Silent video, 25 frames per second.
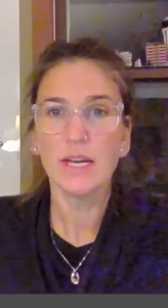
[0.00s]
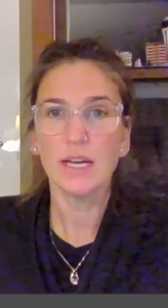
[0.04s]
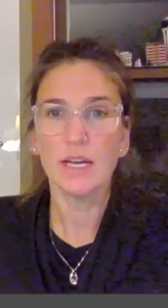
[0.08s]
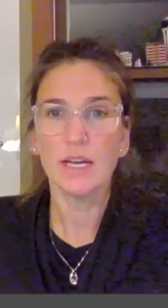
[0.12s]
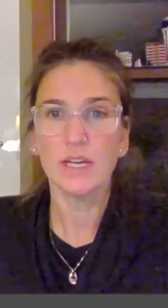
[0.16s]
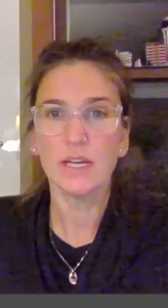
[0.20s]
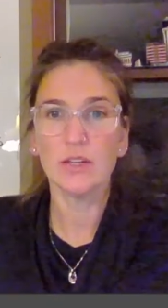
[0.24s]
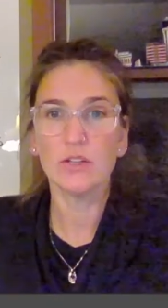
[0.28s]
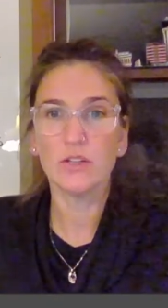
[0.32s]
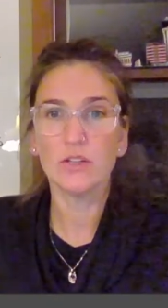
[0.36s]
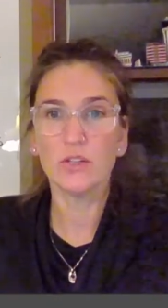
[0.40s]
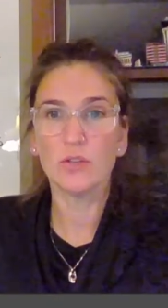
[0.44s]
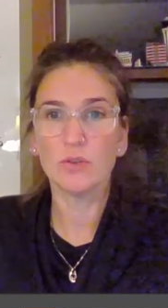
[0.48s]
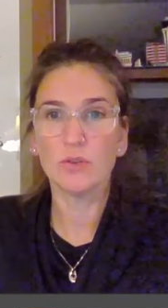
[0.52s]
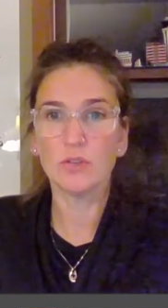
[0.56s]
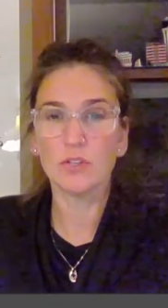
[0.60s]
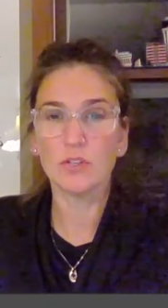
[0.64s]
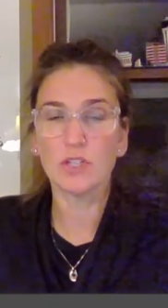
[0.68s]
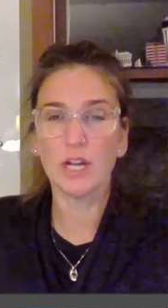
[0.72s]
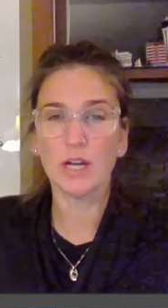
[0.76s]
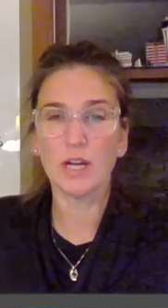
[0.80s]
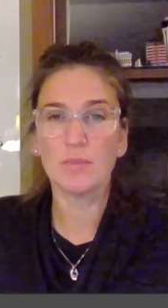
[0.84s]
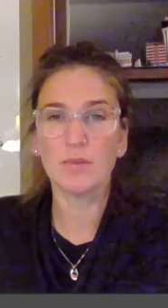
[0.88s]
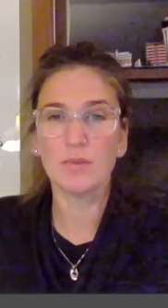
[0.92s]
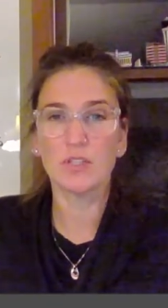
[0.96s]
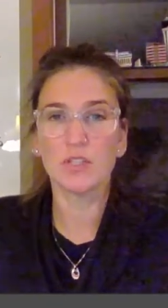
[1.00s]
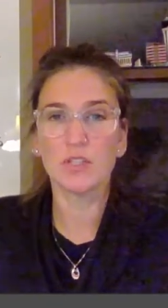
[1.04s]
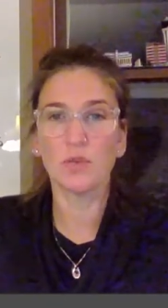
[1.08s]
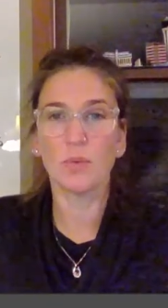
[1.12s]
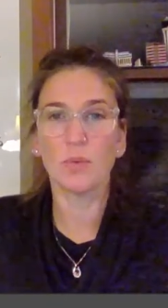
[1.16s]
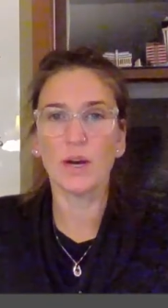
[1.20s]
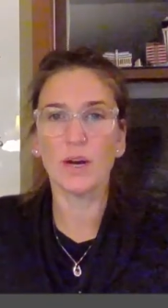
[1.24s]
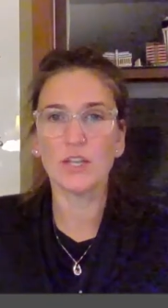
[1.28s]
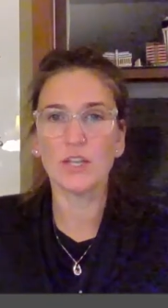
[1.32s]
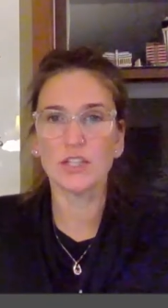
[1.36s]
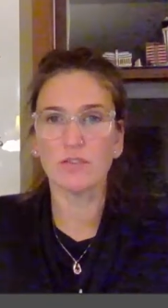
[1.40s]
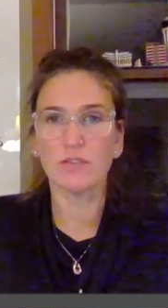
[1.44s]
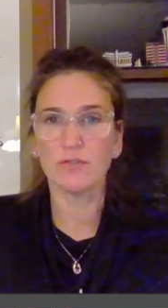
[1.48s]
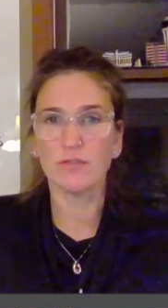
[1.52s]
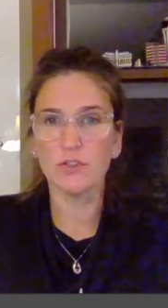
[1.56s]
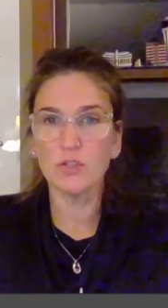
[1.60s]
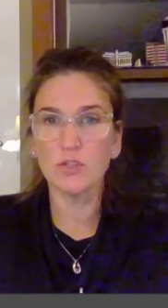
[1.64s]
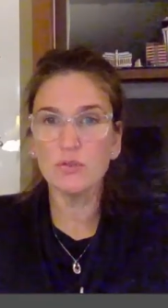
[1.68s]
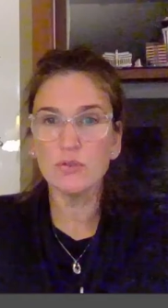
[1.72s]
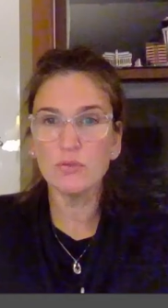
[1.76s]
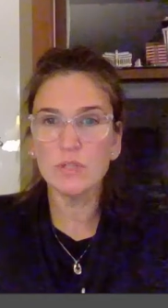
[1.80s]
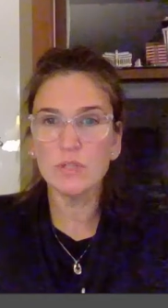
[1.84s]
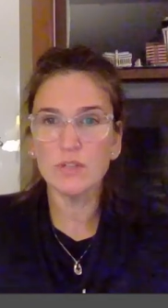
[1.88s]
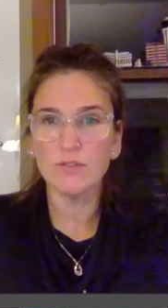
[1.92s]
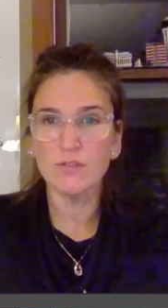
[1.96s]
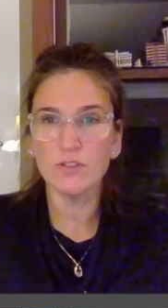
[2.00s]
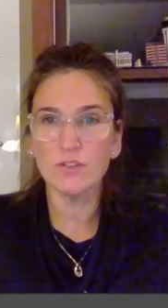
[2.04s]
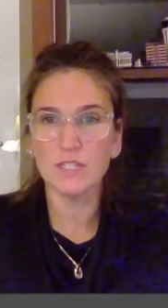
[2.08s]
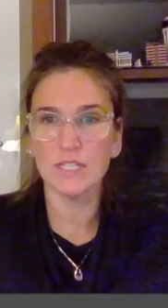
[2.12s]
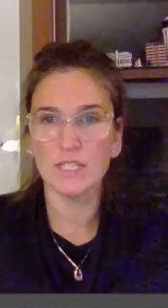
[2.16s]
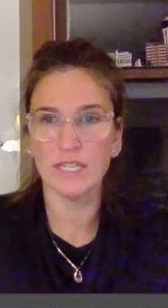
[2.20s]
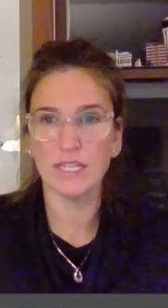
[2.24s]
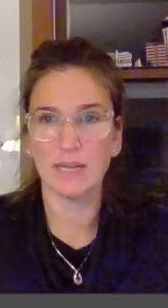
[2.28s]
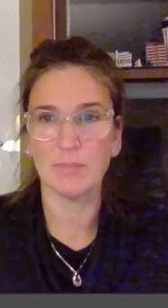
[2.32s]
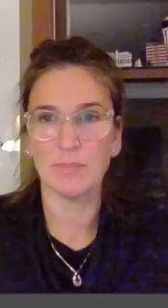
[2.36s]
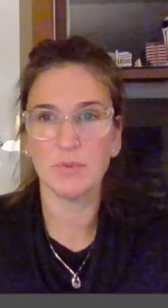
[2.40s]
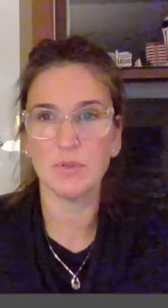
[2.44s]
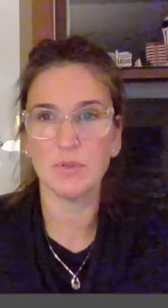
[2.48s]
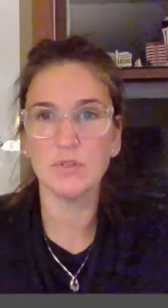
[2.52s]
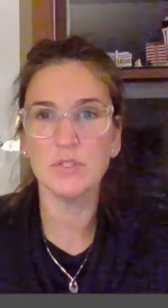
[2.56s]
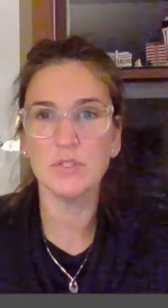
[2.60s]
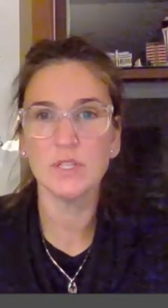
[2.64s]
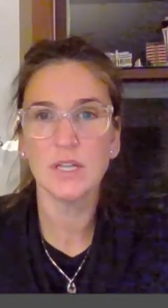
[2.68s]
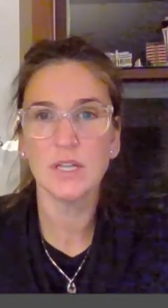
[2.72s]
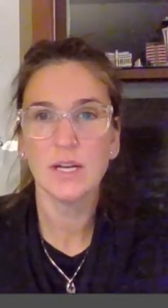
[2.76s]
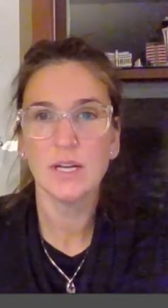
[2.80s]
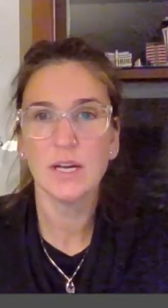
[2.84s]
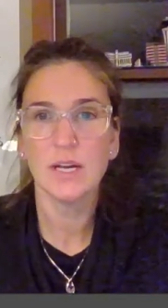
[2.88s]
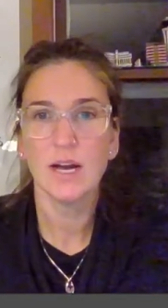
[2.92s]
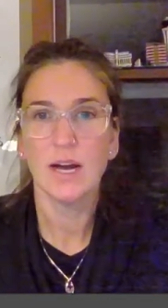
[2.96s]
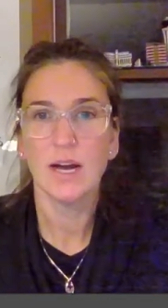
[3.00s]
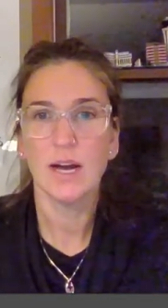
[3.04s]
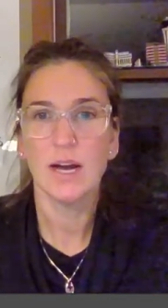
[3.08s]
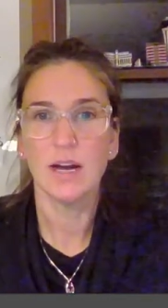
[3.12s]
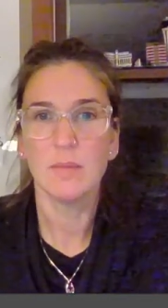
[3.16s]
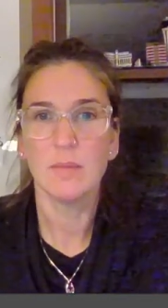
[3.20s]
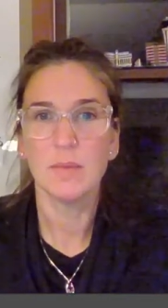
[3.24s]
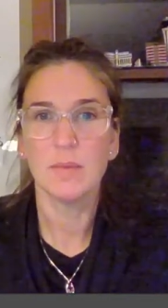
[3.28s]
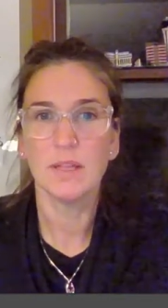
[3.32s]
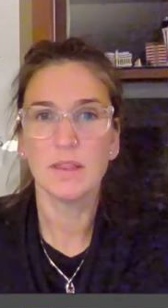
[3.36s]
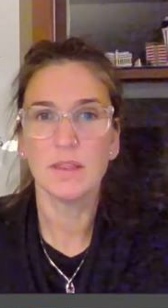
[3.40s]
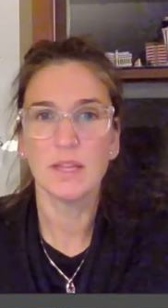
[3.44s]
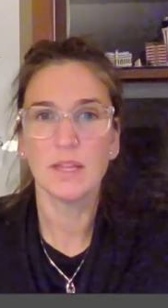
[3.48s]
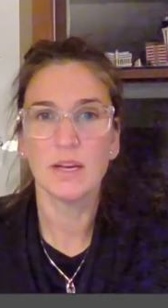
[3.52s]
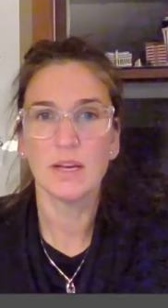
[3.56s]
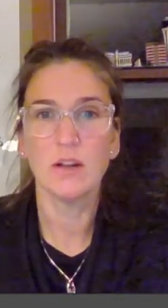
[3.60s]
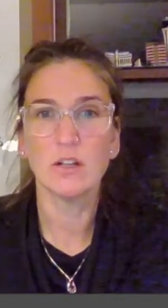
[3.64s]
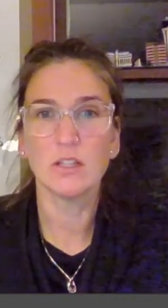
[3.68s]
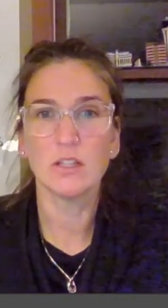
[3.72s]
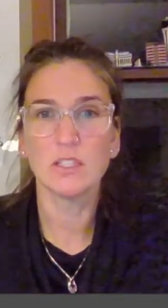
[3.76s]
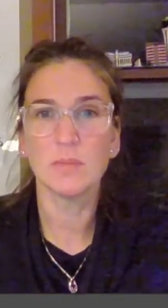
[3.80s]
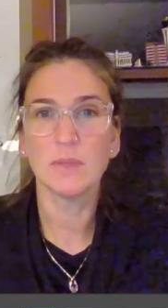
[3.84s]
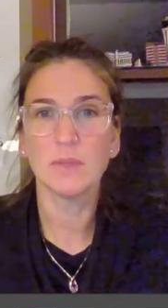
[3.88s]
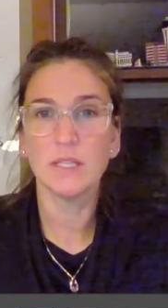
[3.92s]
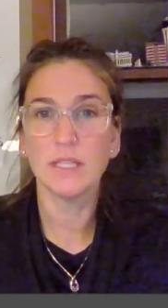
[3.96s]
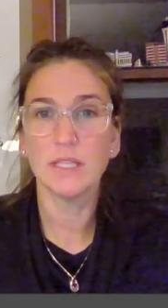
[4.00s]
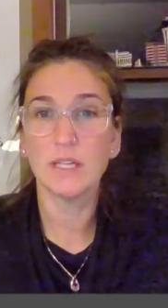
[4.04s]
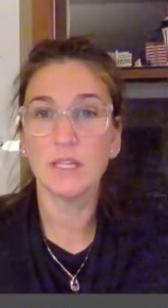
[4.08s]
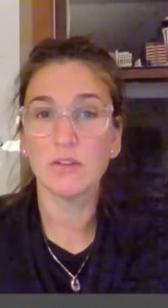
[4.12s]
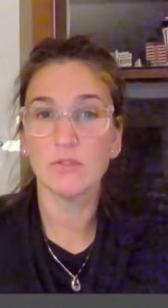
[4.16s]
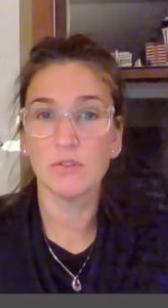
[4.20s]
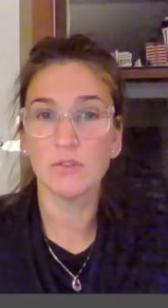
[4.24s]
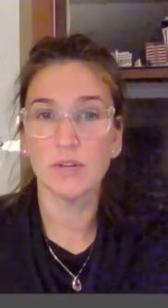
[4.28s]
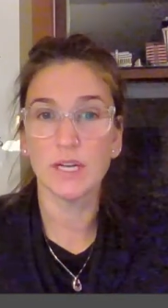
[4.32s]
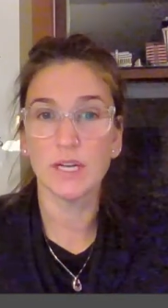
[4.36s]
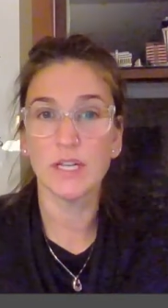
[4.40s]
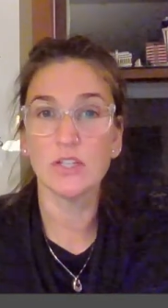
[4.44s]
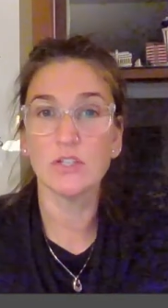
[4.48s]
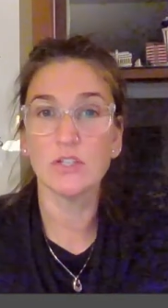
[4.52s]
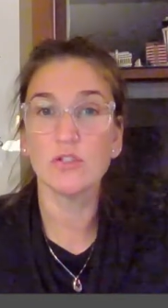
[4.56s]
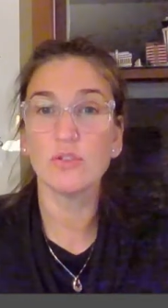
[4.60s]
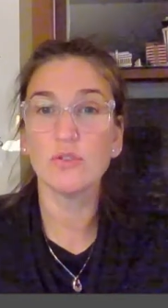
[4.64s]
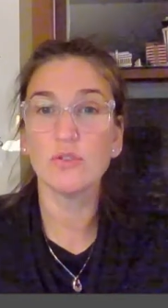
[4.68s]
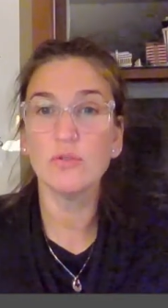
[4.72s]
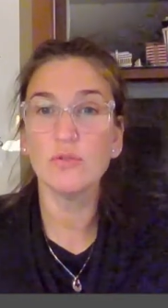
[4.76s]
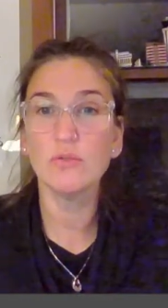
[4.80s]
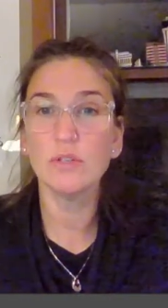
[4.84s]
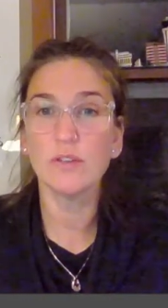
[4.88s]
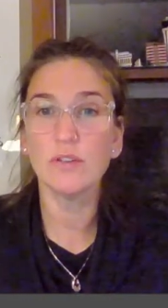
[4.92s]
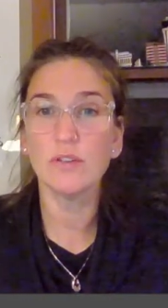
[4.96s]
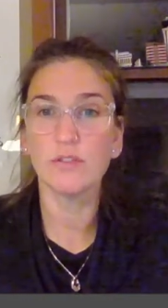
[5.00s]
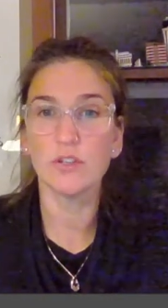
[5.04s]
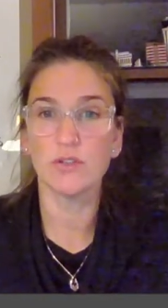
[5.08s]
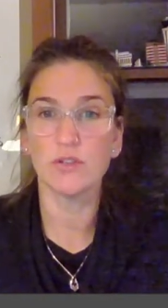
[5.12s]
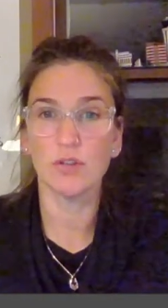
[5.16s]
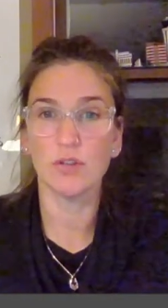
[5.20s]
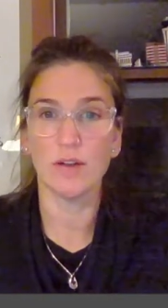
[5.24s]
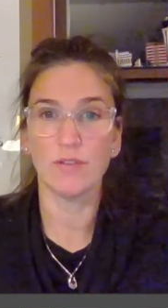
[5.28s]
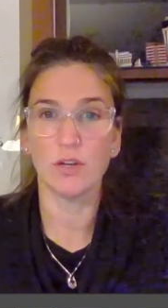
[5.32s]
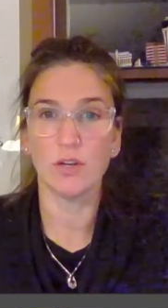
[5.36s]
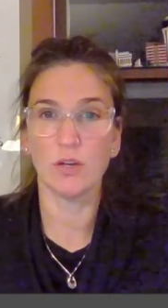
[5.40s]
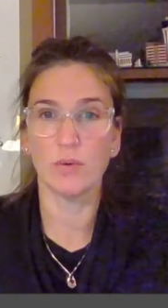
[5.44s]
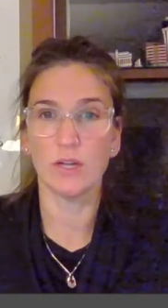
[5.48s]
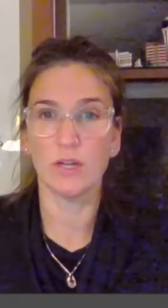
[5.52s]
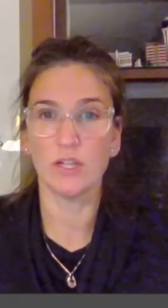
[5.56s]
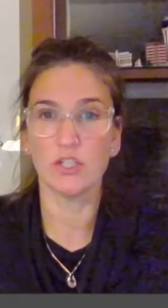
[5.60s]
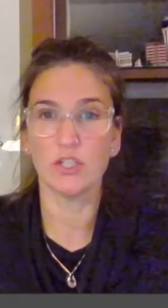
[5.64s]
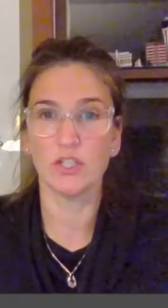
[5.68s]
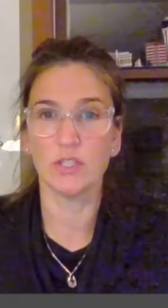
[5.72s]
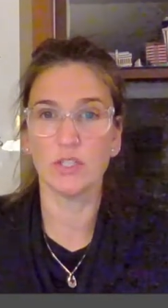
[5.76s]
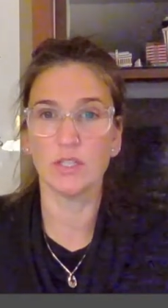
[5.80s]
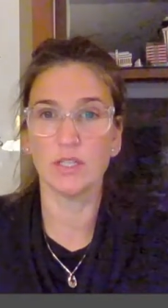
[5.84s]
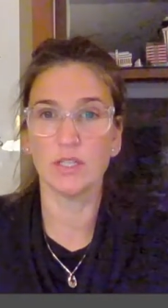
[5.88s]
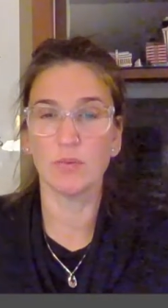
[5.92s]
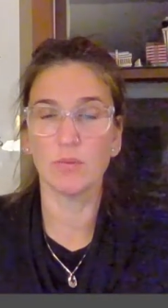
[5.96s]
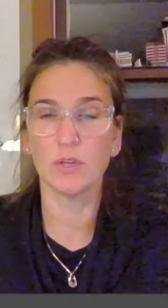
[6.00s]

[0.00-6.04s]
and your job is to watch a few different samples and then ultimately create two different driving questions.